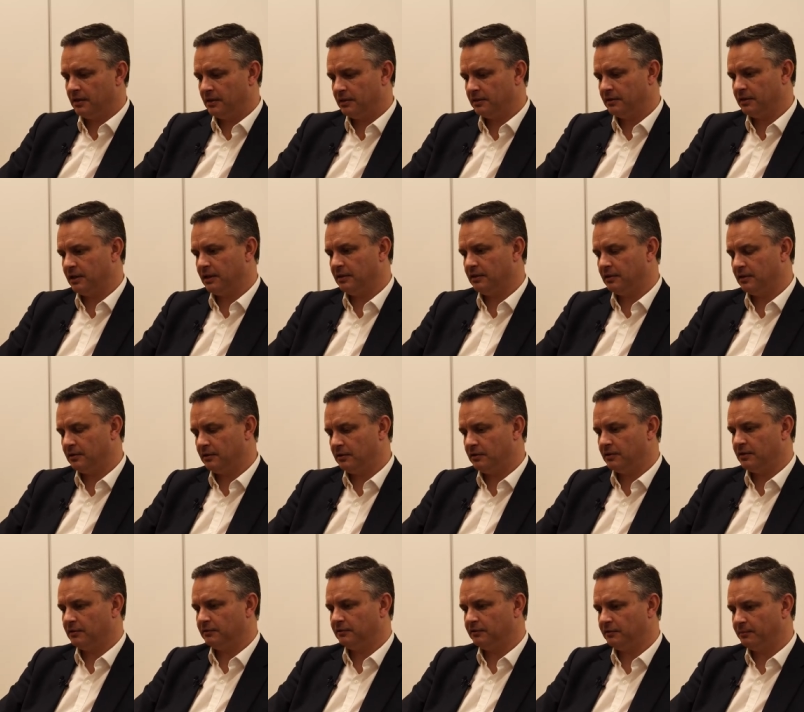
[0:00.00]
then the,
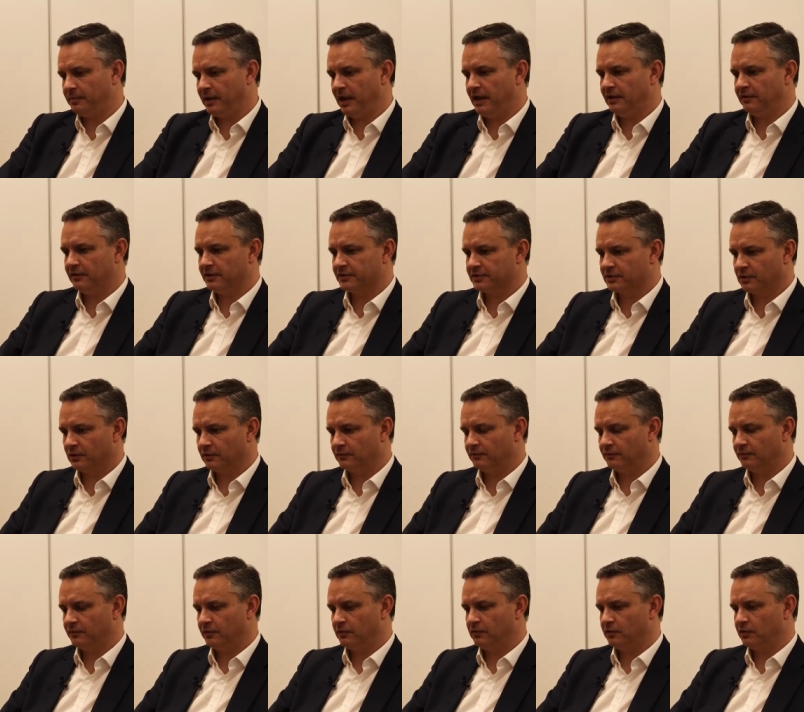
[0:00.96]
the debate has
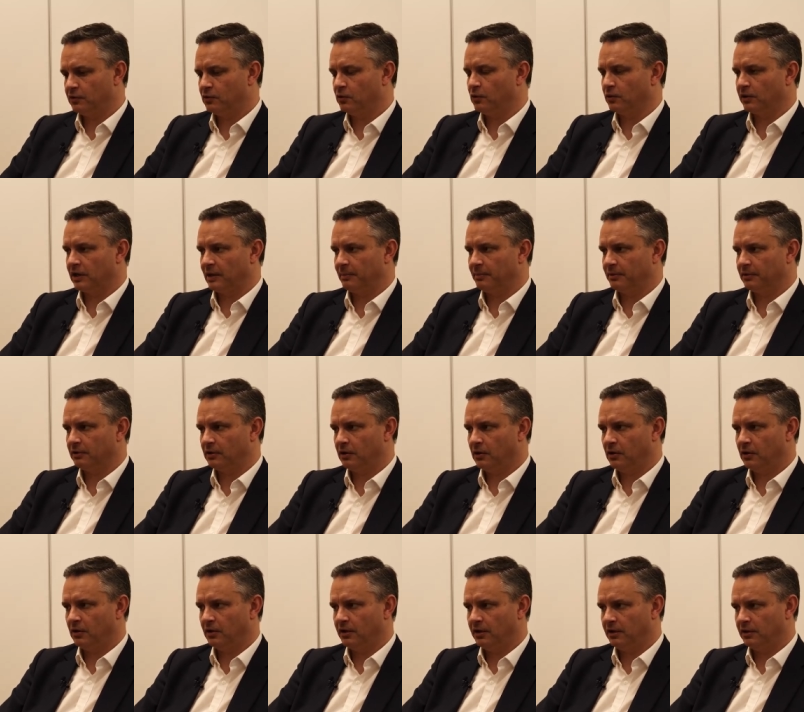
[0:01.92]
gotten very caught up in
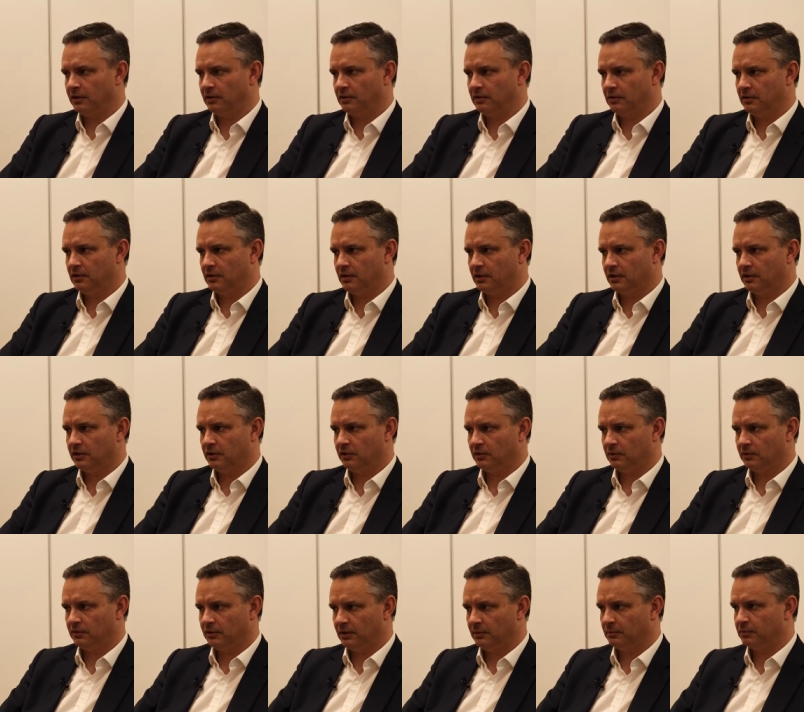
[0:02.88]
a in a, uh, you
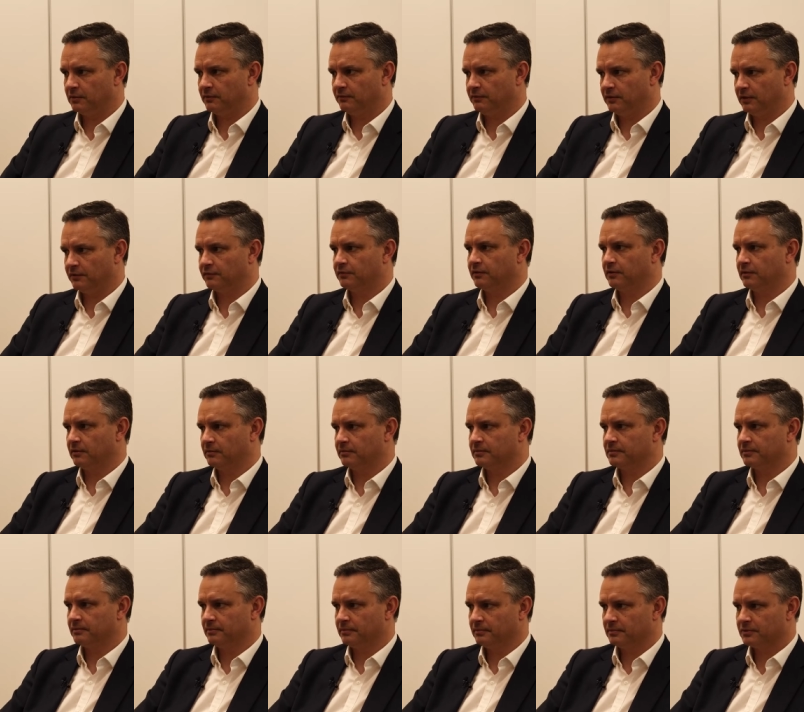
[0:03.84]
know a number of different
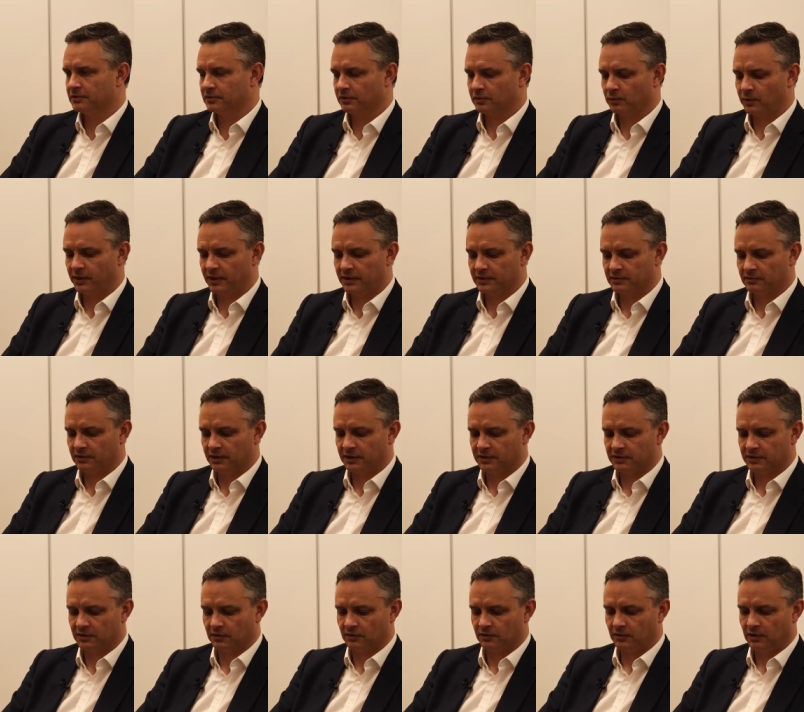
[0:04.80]
sort of ways, right?
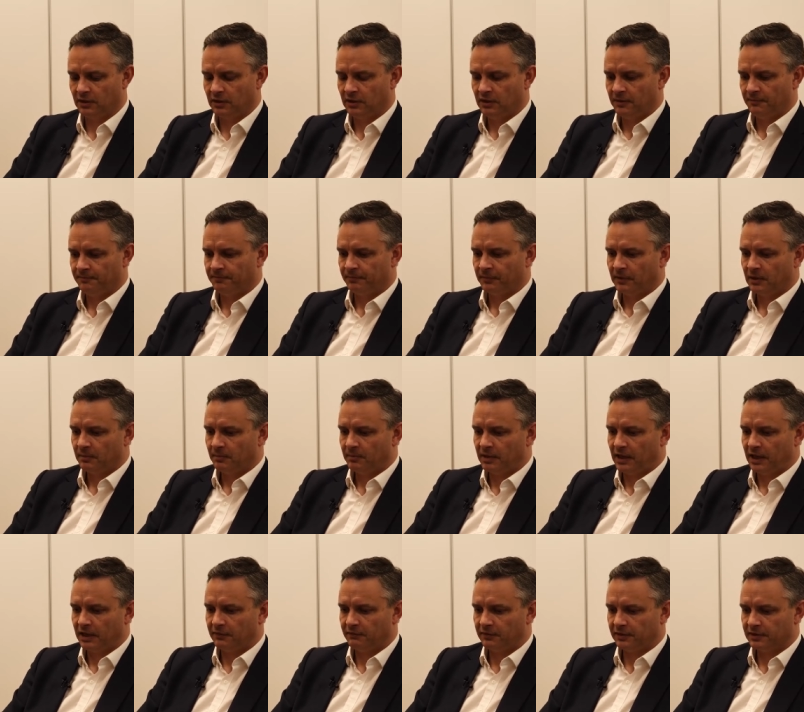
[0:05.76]
So
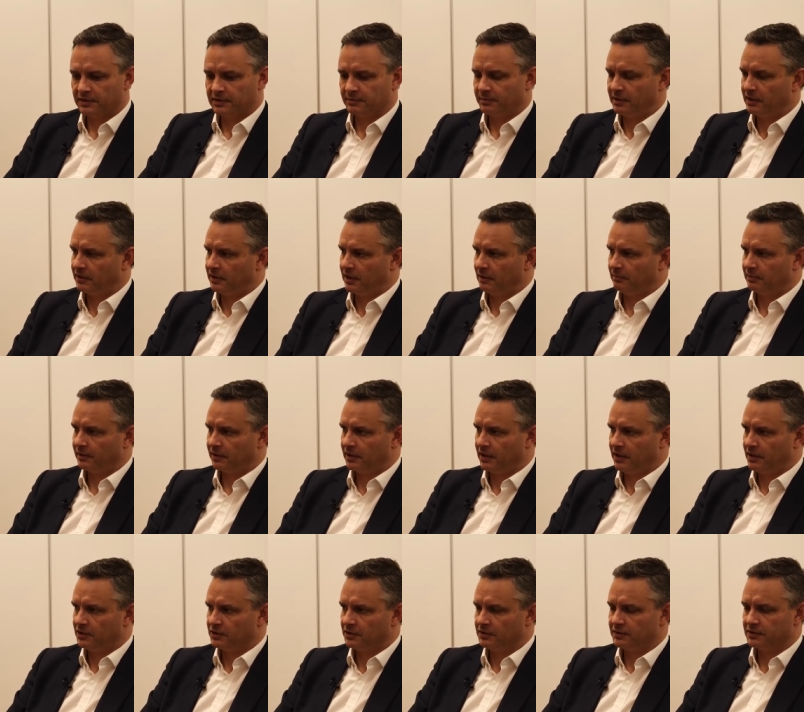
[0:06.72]
part of it is about the
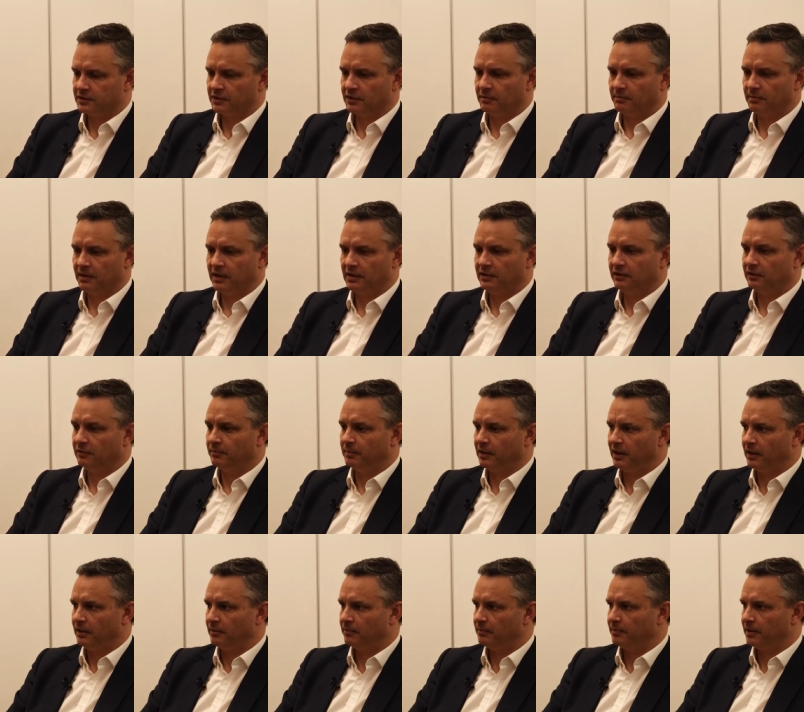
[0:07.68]
application. So the main
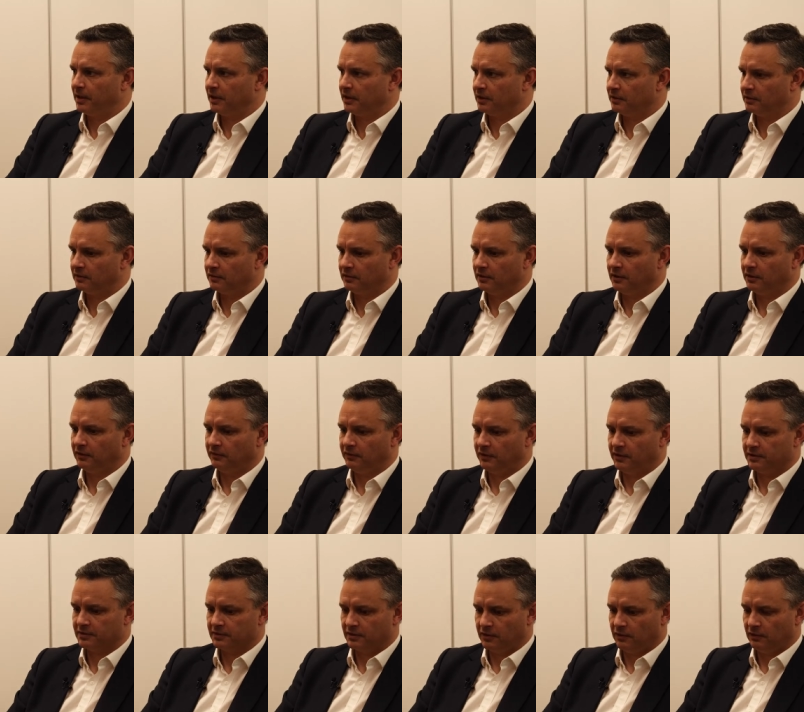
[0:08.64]
debate back in the
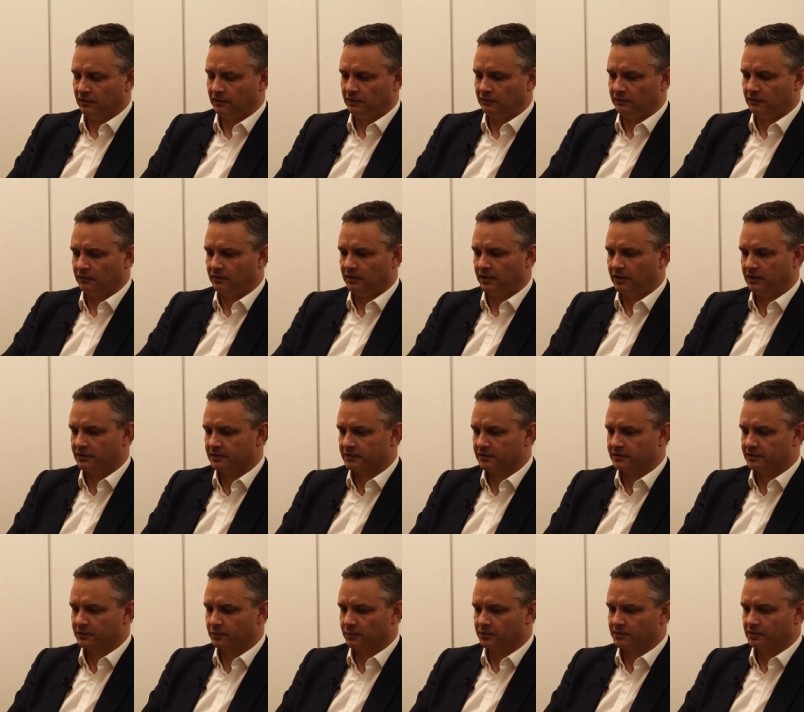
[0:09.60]
90s and the early
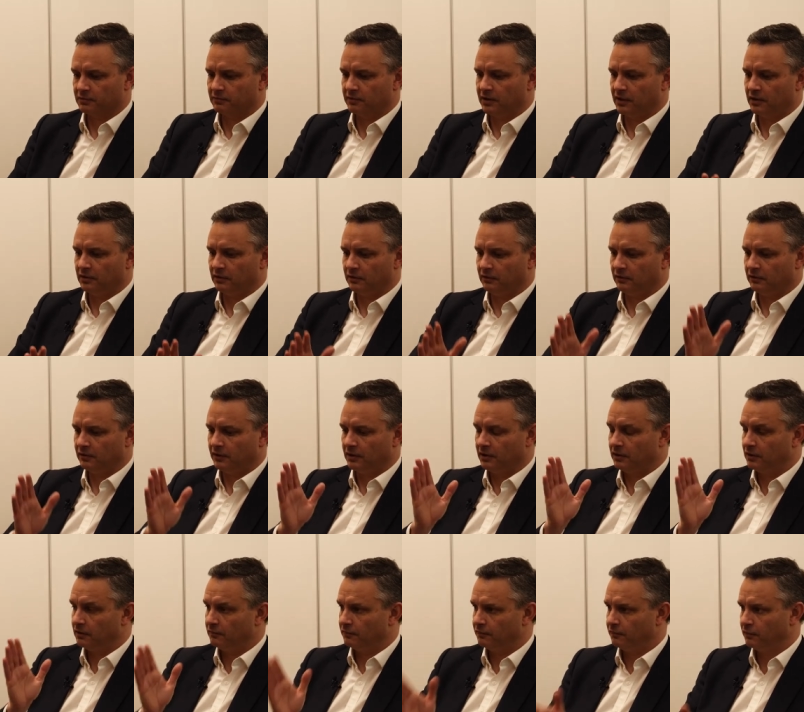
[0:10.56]
2000s was around
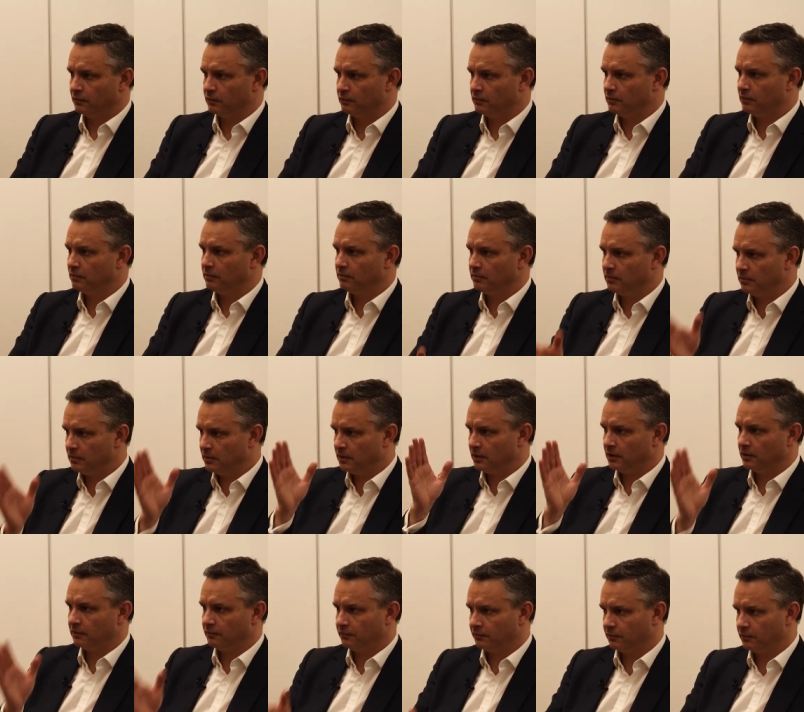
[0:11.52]
in the food
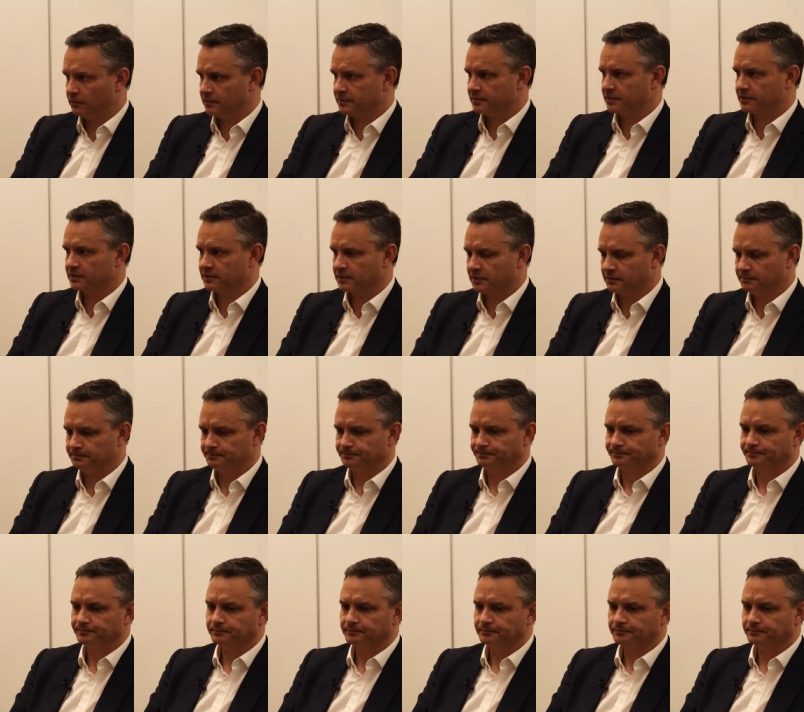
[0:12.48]
in the food system,